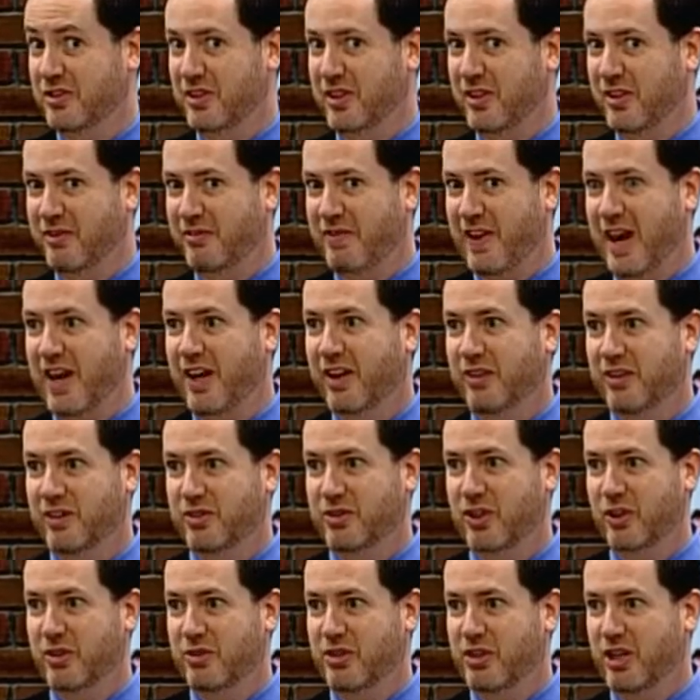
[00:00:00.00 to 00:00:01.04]
that are found
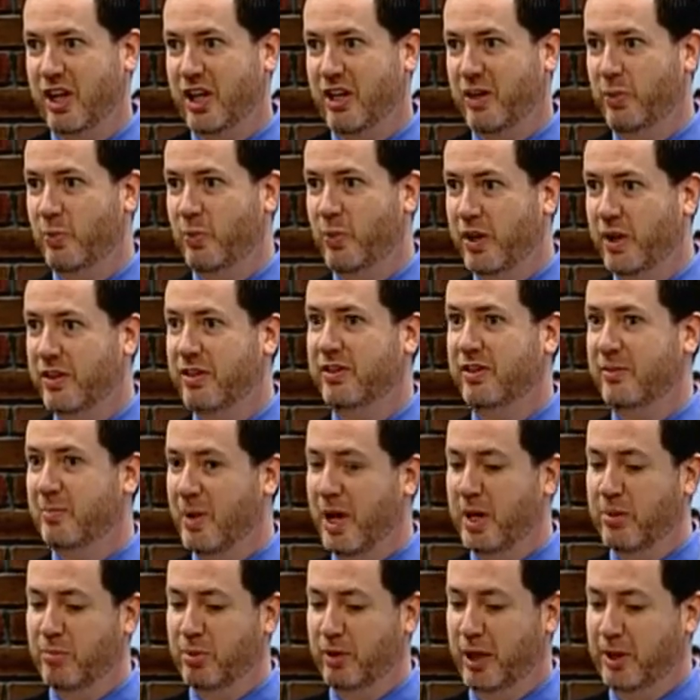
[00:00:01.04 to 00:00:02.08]
associated with the
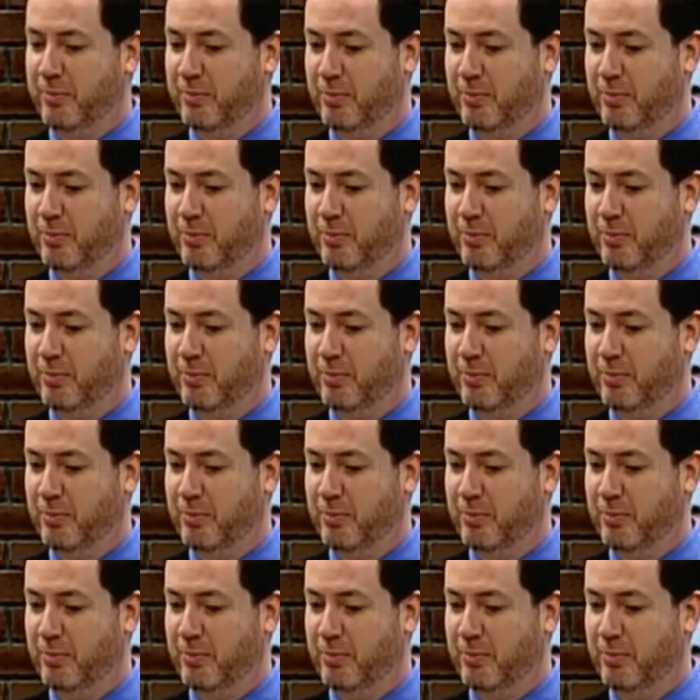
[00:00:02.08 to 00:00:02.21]
mud brick